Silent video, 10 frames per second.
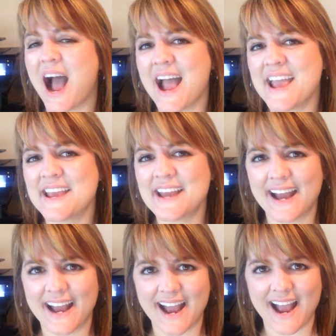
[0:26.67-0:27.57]
I
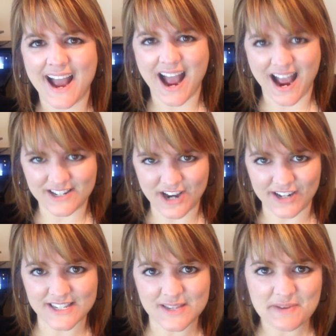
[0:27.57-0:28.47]
I
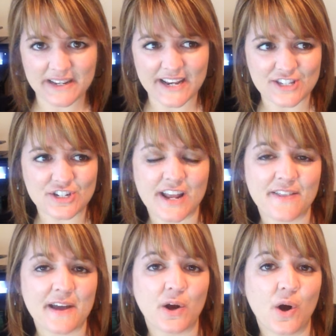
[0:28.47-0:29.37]
talked to somebody yesterday
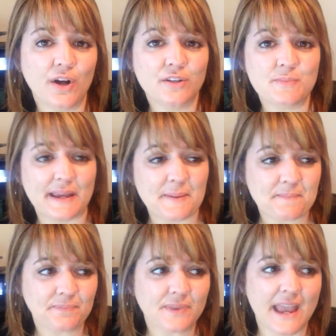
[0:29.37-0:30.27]
that called me
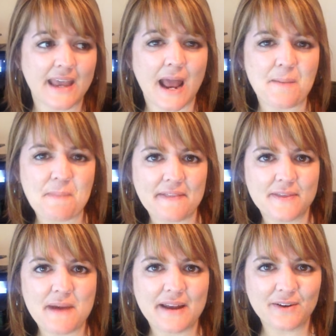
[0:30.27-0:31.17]
and I met
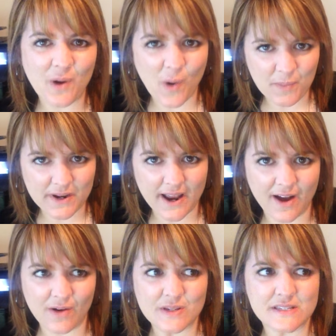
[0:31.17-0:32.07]
them at an open
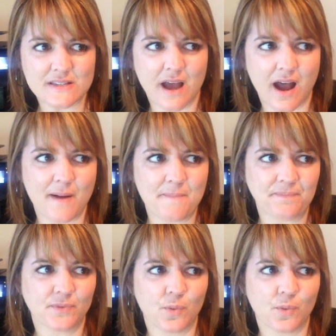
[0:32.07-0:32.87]
house, um,